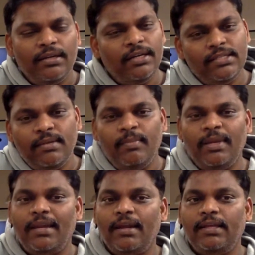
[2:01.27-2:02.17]
it is
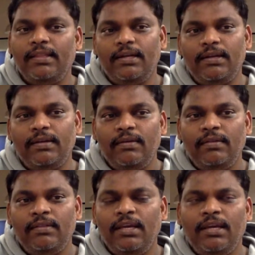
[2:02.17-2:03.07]
similar like that.
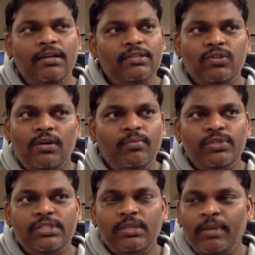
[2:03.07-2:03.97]
They are also
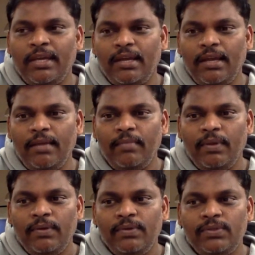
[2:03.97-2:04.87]
almost similar. Okay?
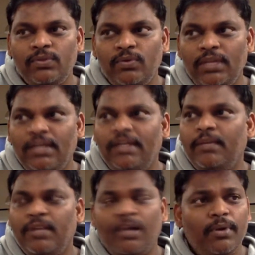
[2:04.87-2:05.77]
So that
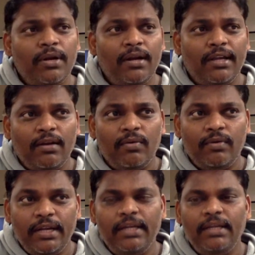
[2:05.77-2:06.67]
time topper got
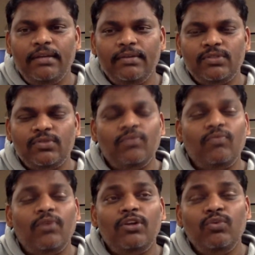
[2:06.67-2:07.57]
around 80. So
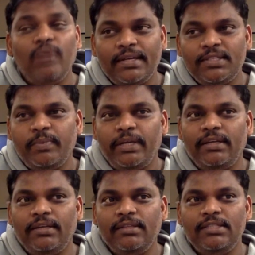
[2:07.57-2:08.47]
what you are
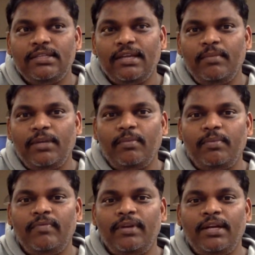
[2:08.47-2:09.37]
expecting this time
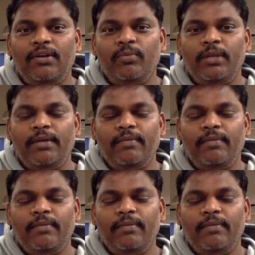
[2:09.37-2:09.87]
topper will get how many?